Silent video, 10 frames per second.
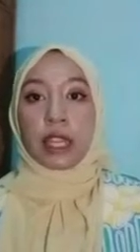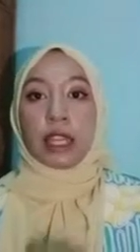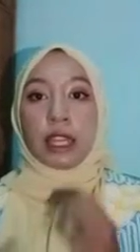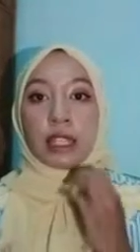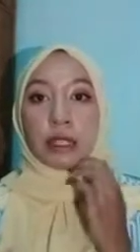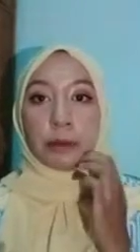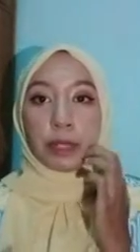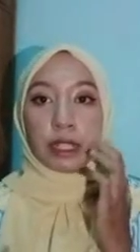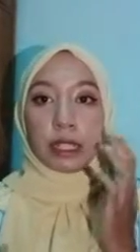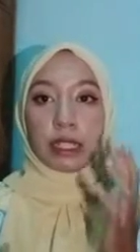The
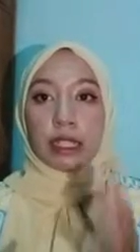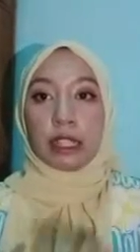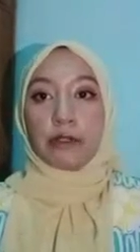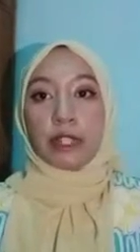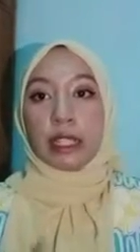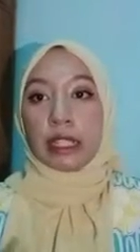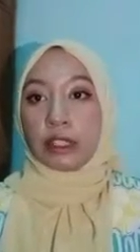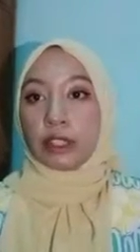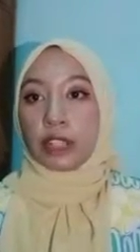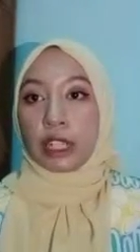British naval
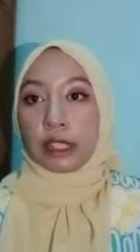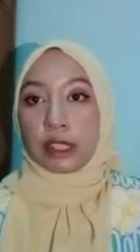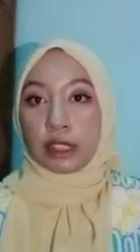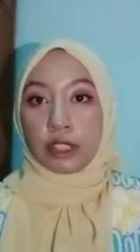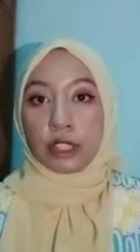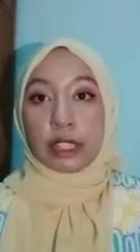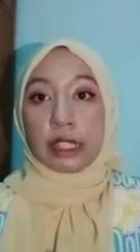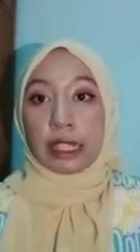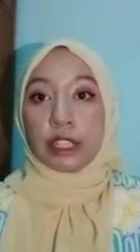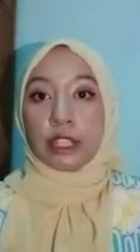historian Sir
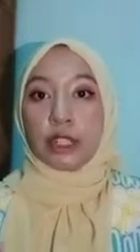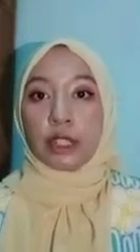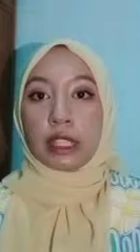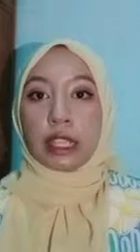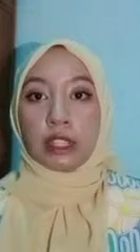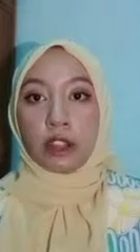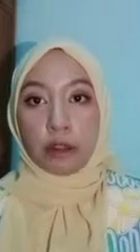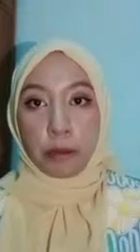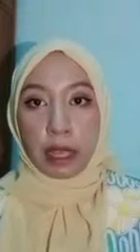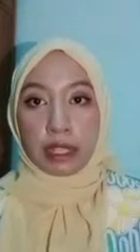Julian
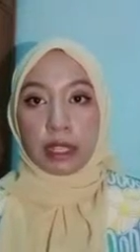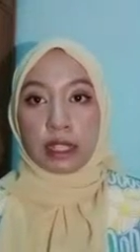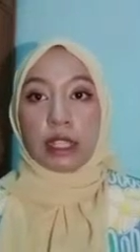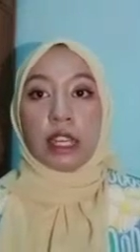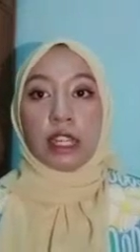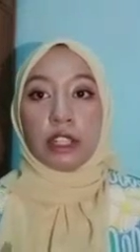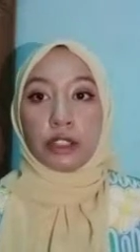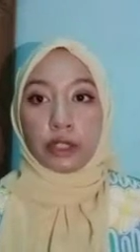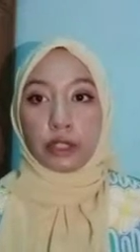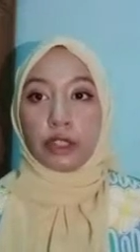Corbett.
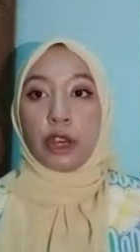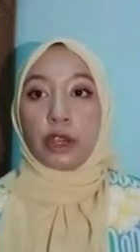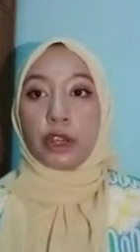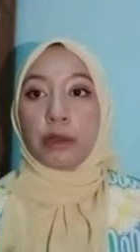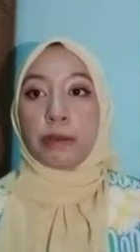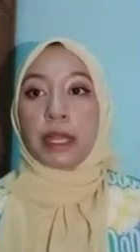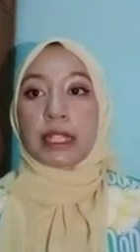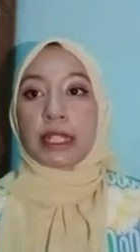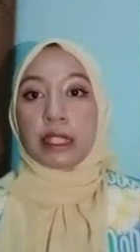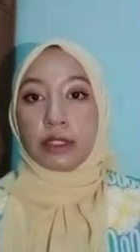Also, Corbett
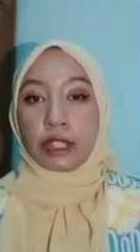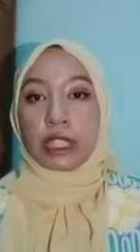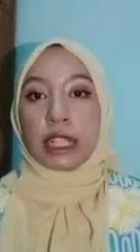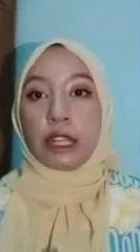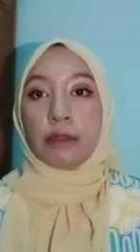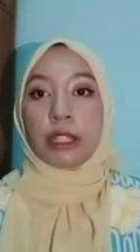agreed with